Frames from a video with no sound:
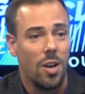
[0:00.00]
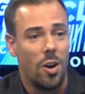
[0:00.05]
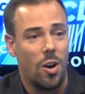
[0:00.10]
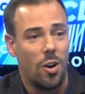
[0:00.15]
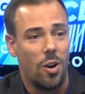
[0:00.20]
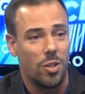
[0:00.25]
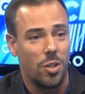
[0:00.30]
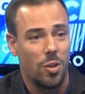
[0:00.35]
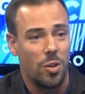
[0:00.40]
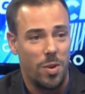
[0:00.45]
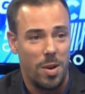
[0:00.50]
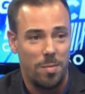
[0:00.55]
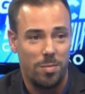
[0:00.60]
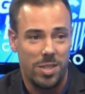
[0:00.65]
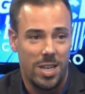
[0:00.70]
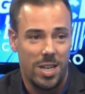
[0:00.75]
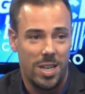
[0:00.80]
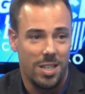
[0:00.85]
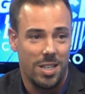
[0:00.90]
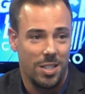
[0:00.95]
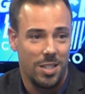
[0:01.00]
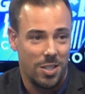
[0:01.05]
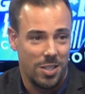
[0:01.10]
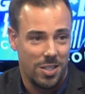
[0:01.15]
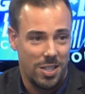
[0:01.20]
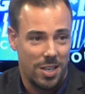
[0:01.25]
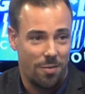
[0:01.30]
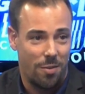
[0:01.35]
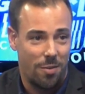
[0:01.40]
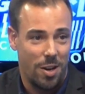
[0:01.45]
auction website in
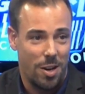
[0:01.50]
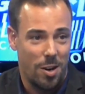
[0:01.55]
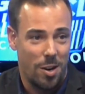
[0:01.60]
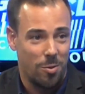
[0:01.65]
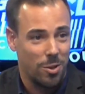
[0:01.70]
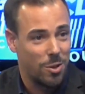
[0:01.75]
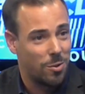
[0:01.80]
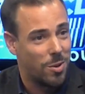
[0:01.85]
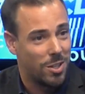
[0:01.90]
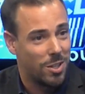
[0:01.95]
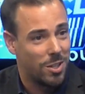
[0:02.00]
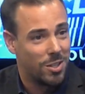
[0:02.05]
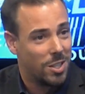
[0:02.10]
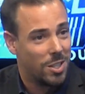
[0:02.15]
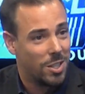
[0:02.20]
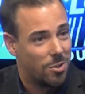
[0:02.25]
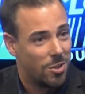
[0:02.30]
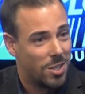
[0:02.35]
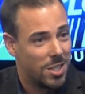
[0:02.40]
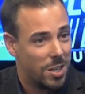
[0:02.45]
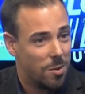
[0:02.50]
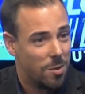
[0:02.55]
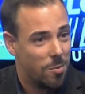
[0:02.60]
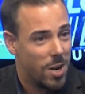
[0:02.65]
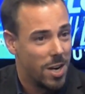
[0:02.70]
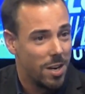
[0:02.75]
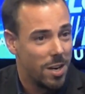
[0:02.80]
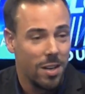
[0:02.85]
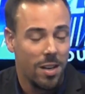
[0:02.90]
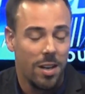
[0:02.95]
South Africa was quite an interesting
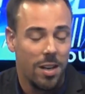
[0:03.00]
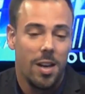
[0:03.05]
one.